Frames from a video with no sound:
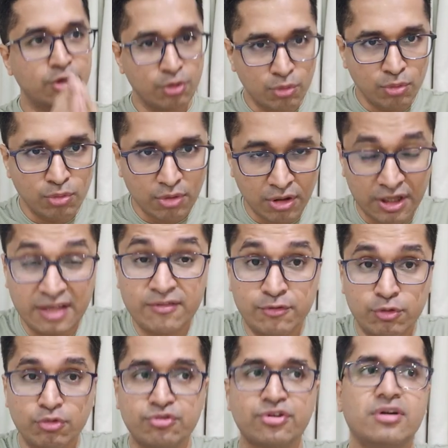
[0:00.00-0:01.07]

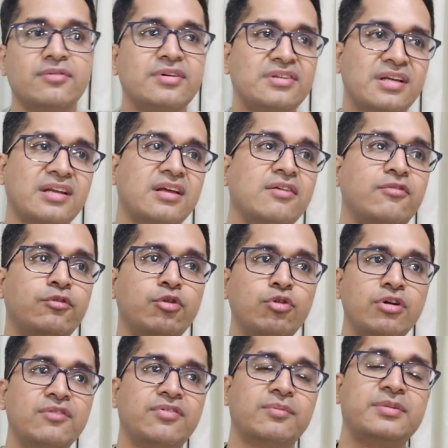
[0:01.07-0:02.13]
give
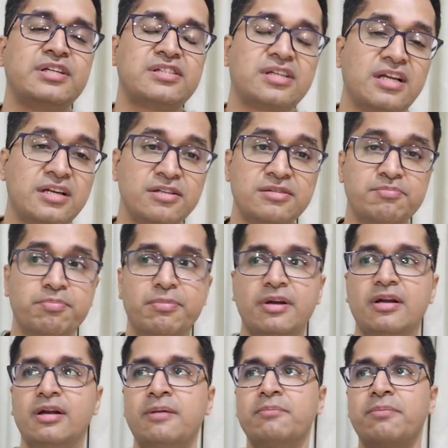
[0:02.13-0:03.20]
you information and
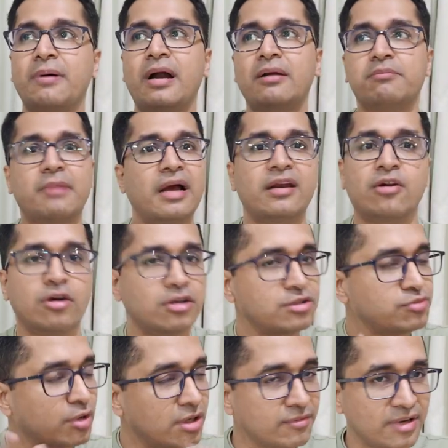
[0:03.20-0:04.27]
impart my
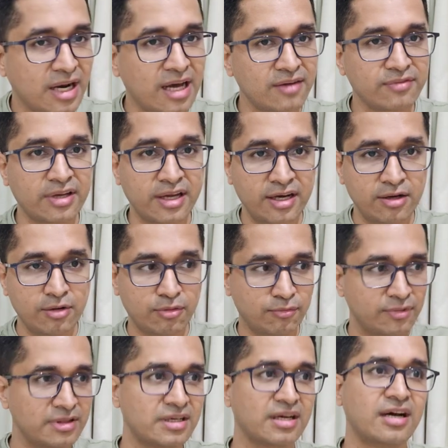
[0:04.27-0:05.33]
knowledge, whatever I have gained
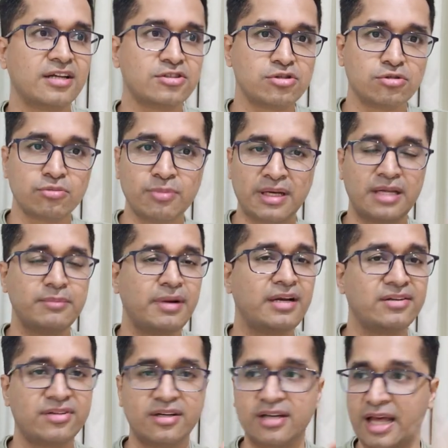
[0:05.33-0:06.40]
with regards to money
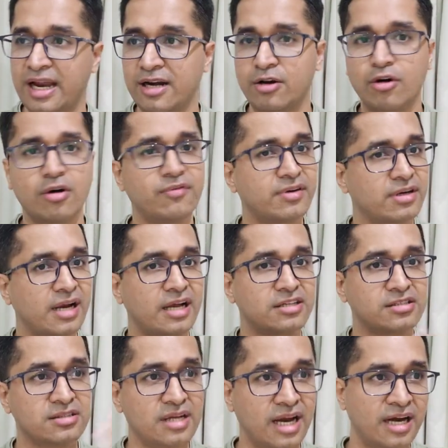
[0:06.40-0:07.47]
mindset and law of
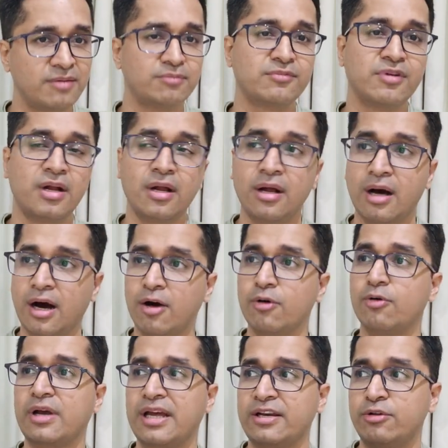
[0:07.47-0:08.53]
attraction and
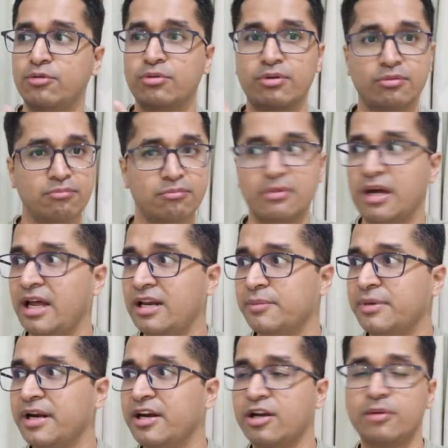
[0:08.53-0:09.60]
how can you
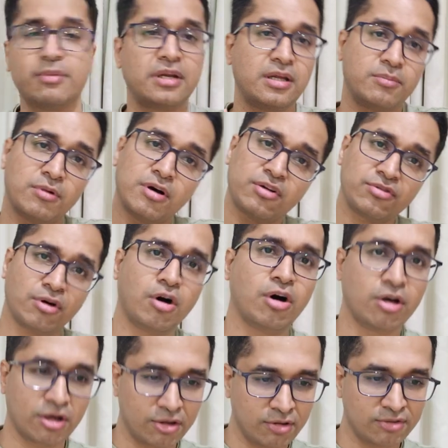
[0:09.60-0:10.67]
eliminate your money blocks
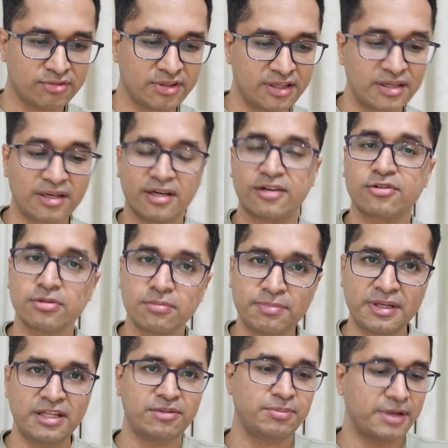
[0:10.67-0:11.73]
all across the internet. So
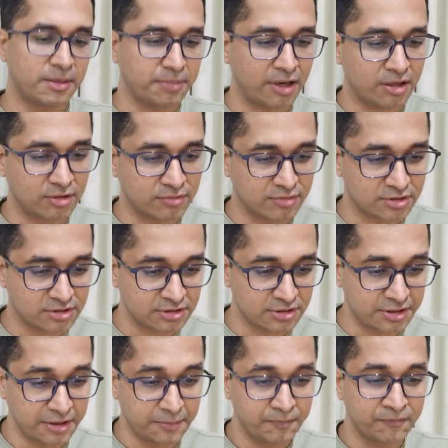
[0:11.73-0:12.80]
please be a part of the
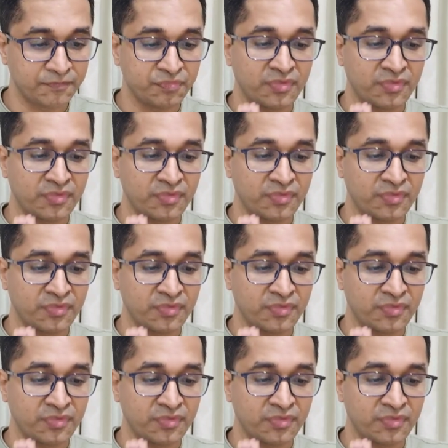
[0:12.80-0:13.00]
journey.